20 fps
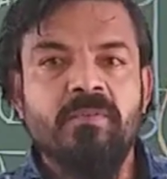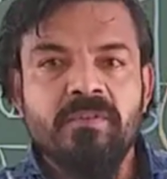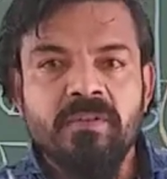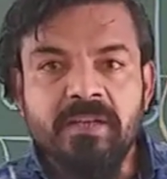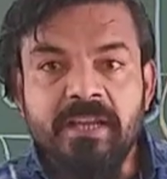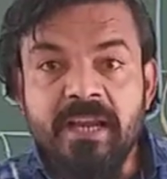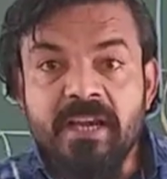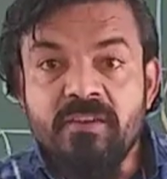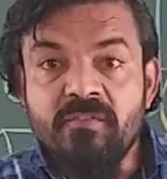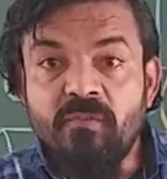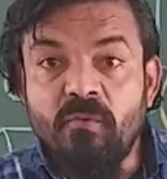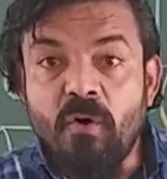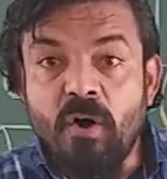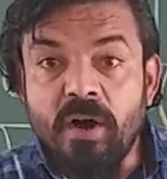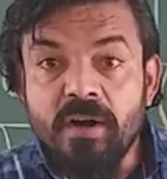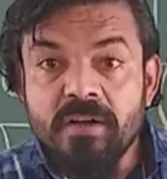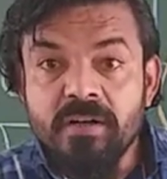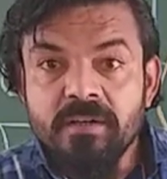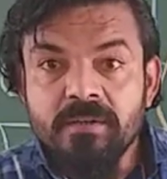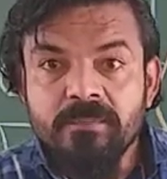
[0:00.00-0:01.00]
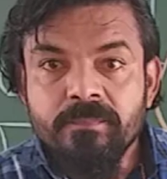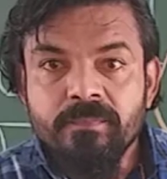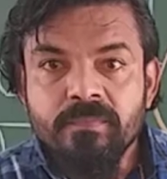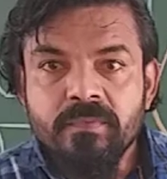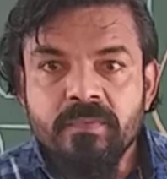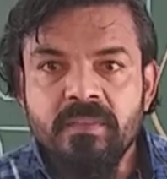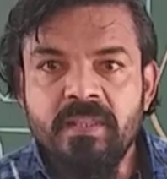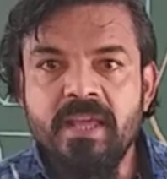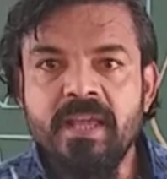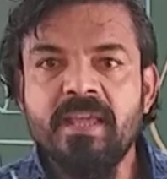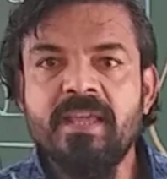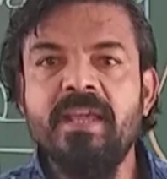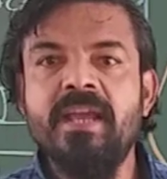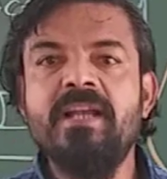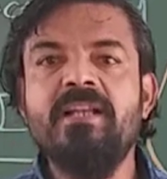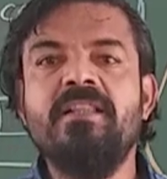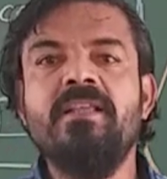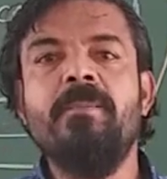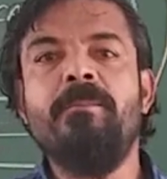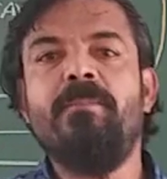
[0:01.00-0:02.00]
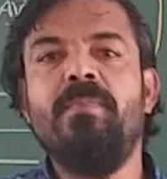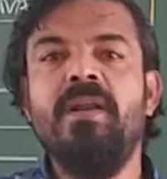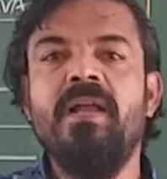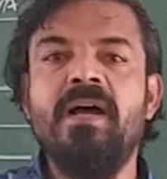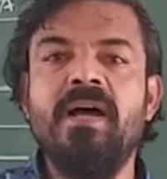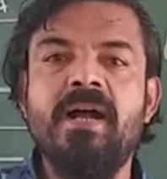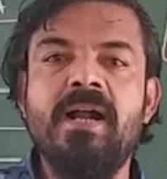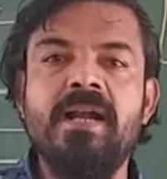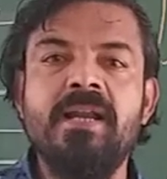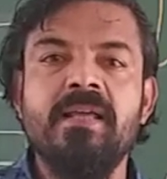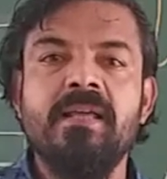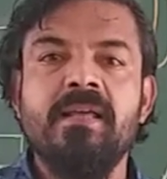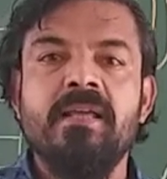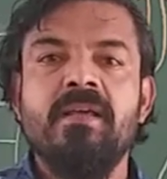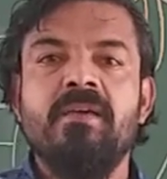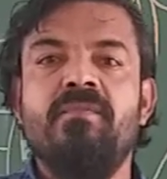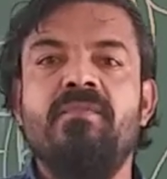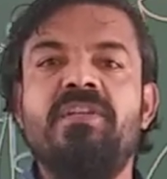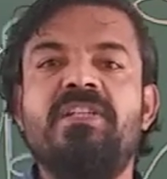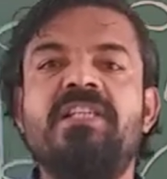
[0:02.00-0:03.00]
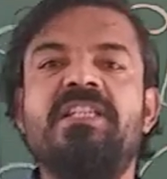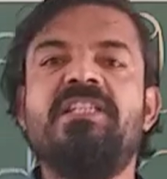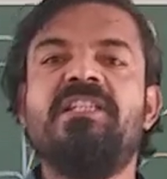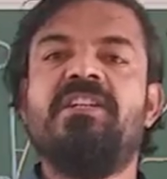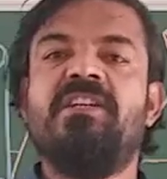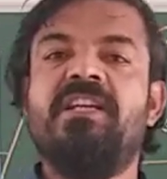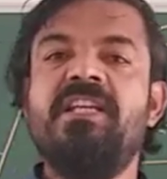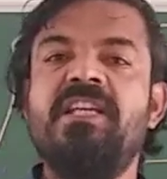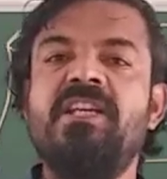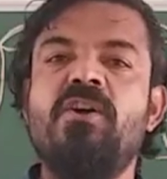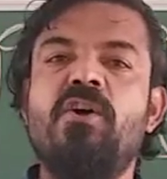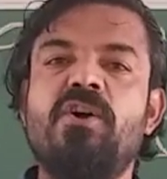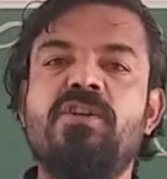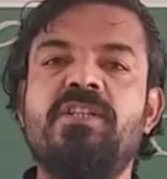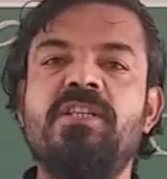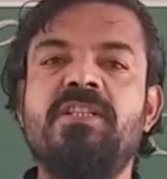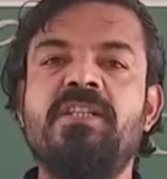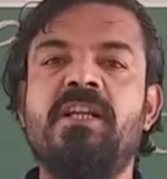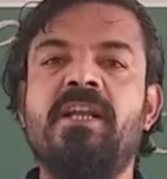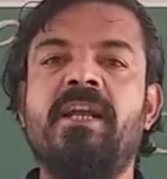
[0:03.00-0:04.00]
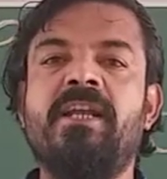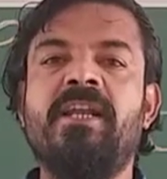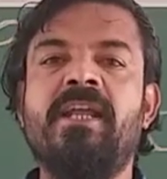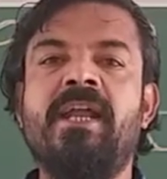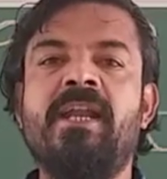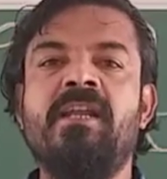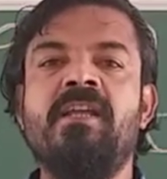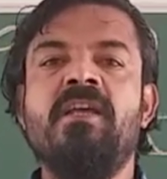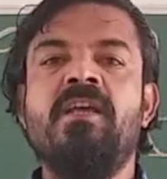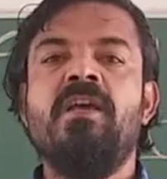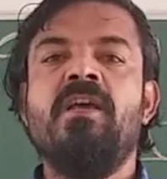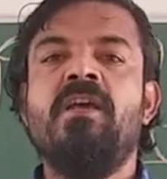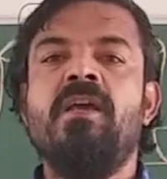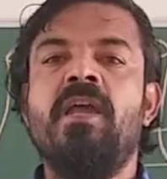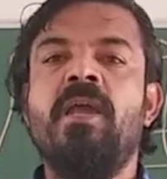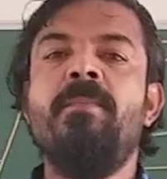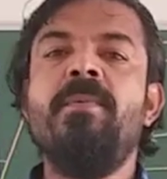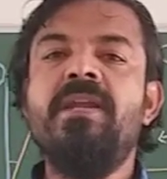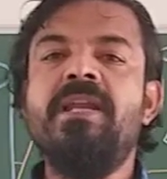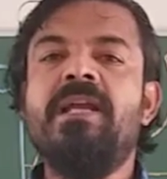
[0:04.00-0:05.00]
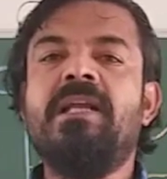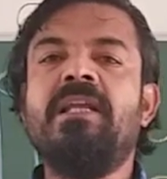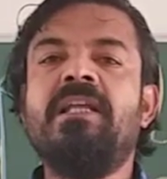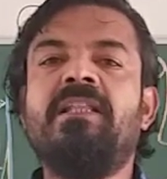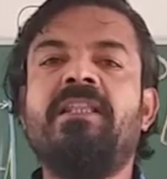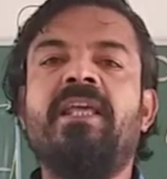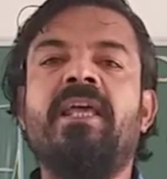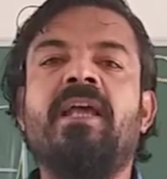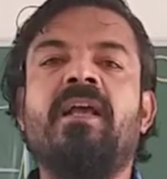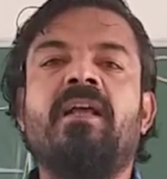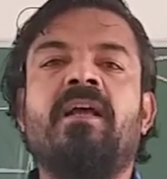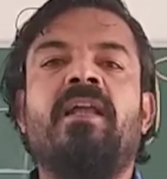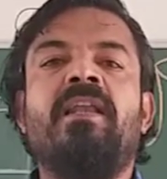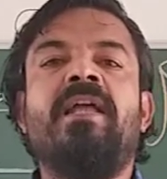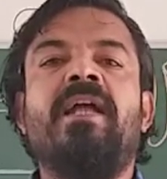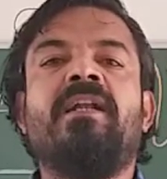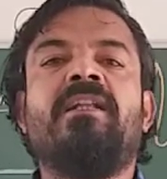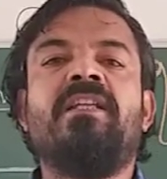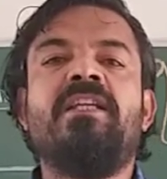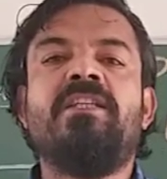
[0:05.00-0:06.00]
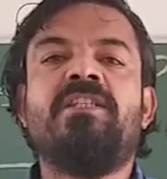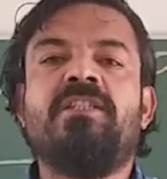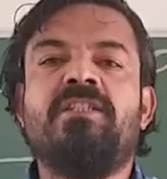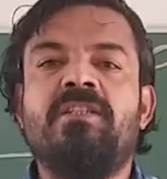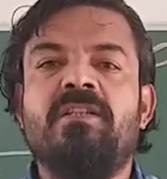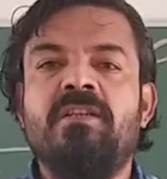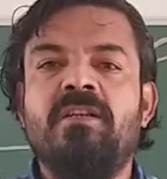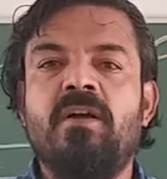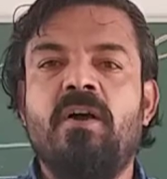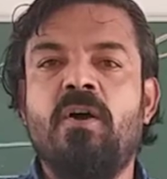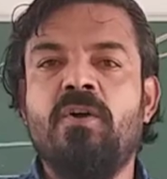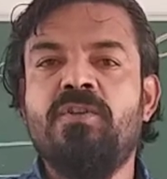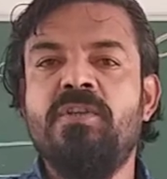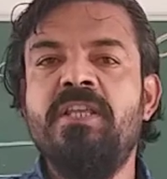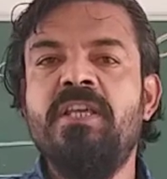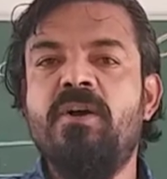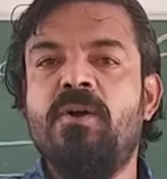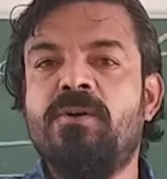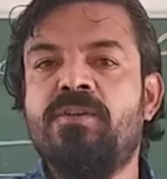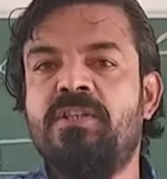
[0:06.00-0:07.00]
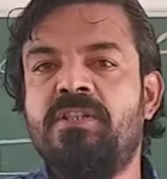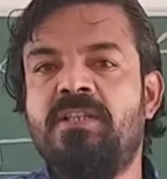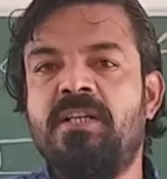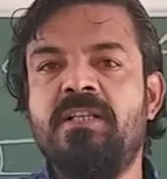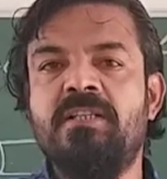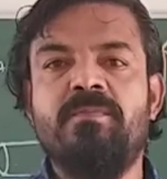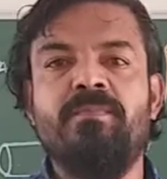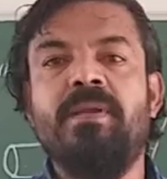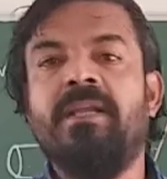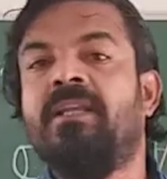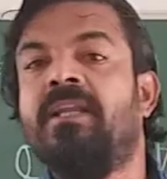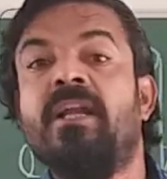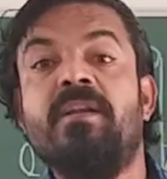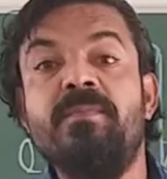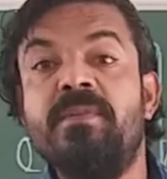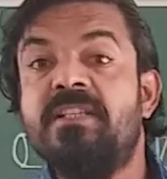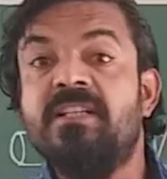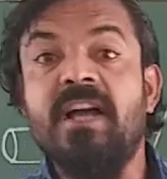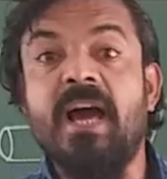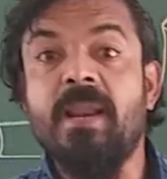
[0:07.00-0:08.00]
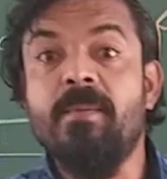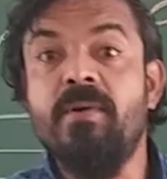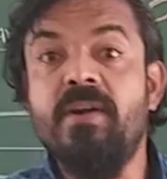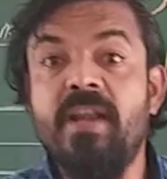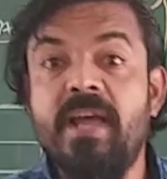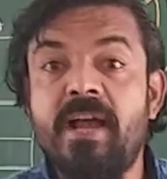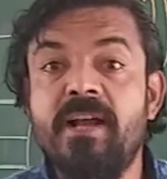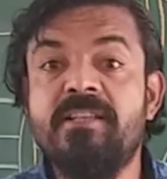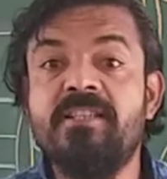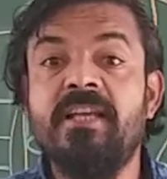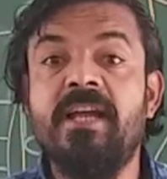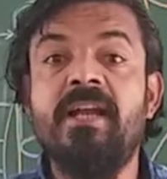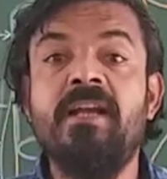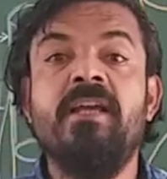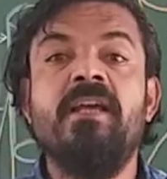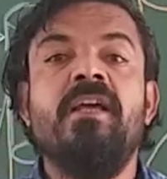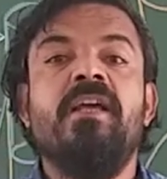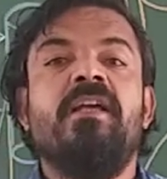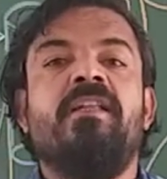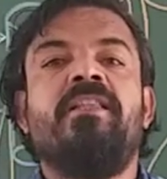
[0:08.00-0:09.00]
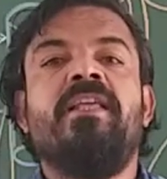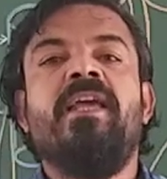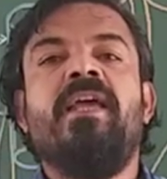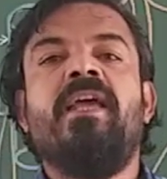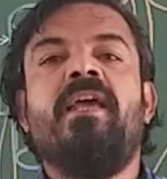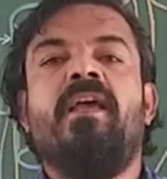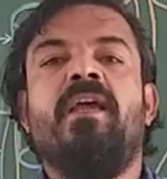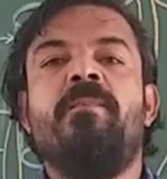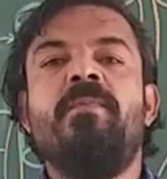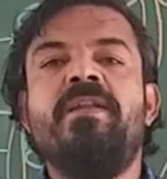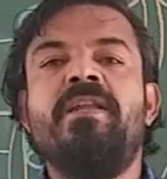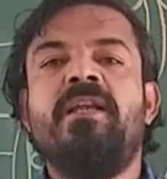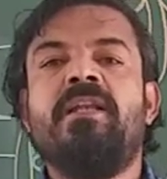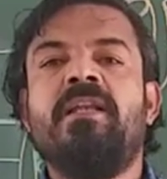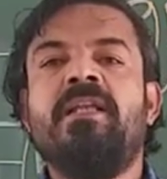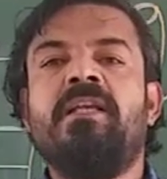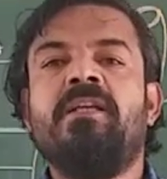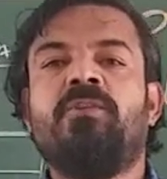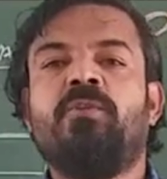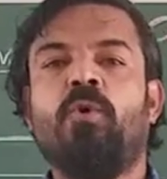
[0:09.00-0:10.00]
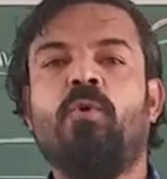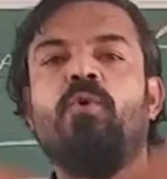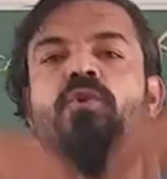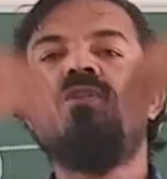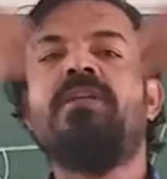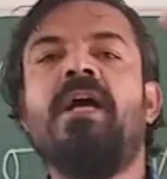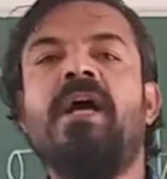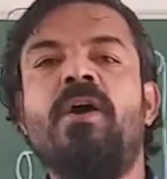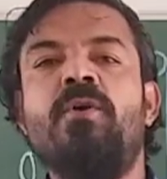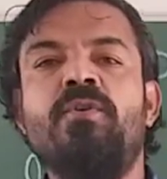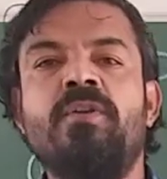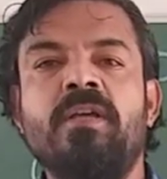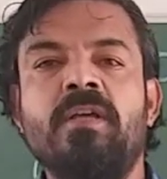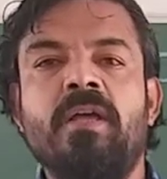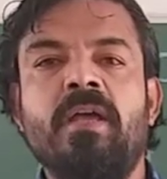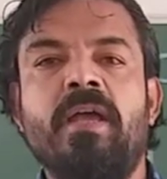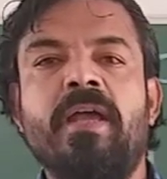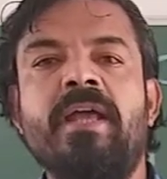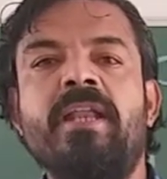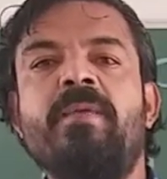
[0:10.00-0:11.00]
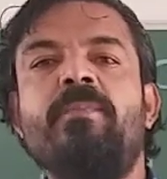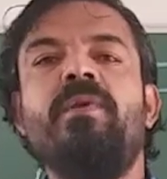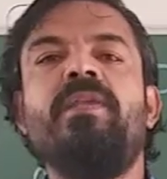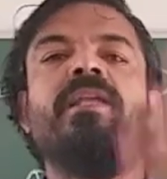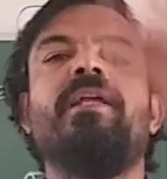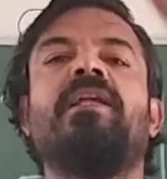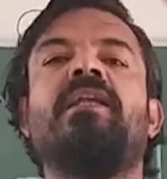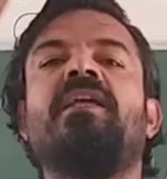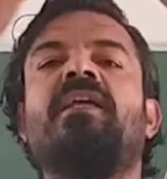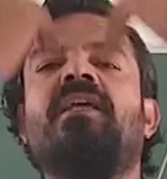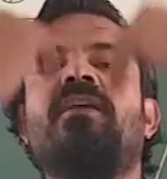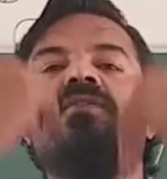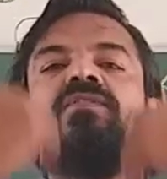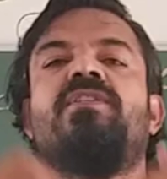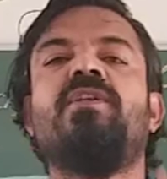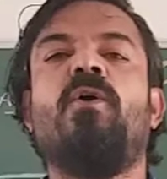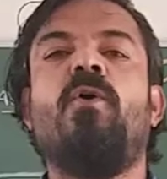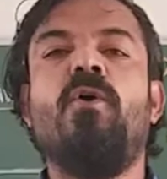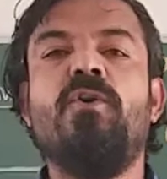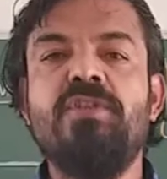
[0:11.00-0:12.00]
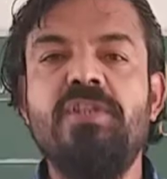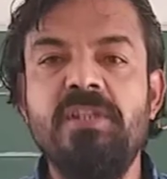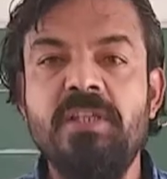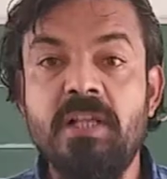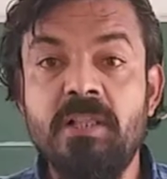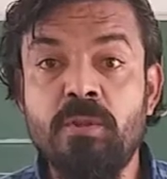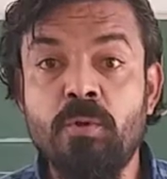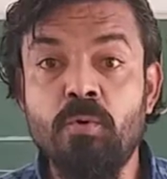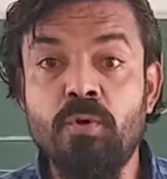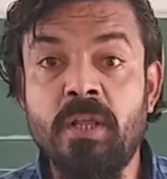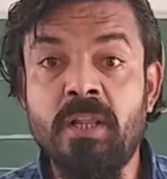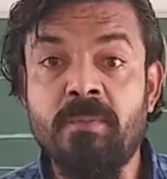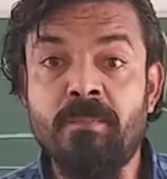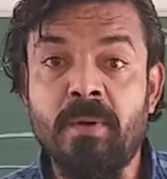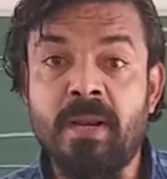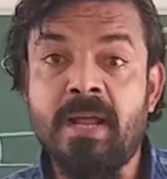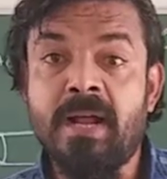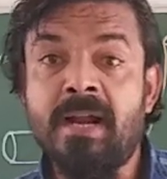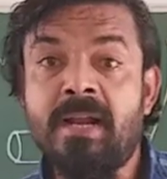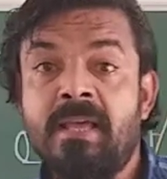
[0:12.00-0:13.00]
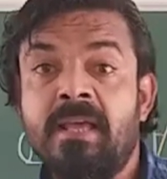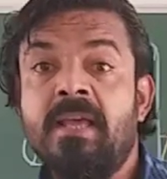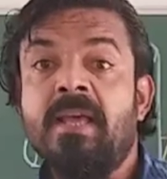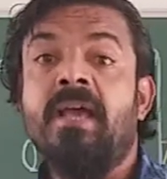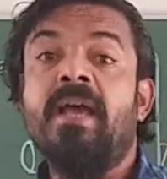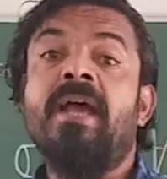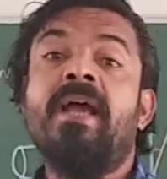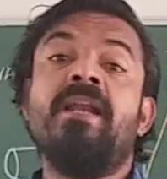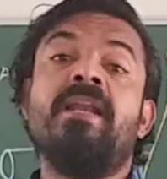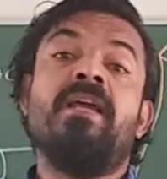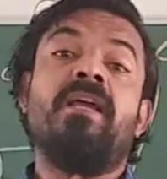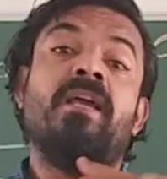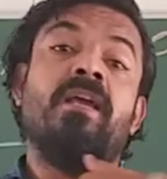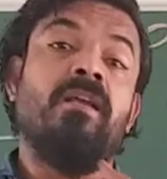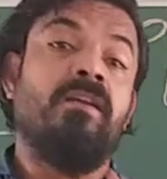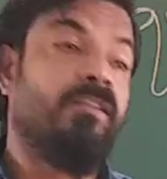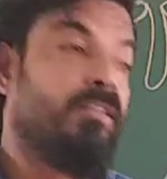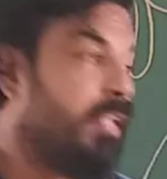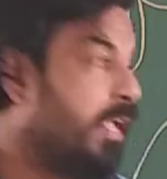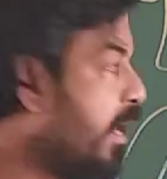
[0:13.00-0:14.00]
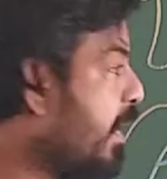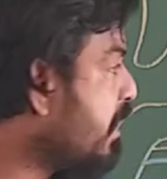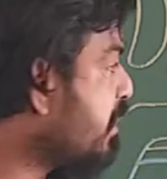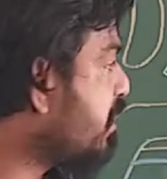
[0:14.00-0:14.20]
get what? They get the blood which is deoxygenated. Immediately they collect this deoxygens, that means carbon dioxide. They immediately throws out and immediately gives the oxygen to the blood, and then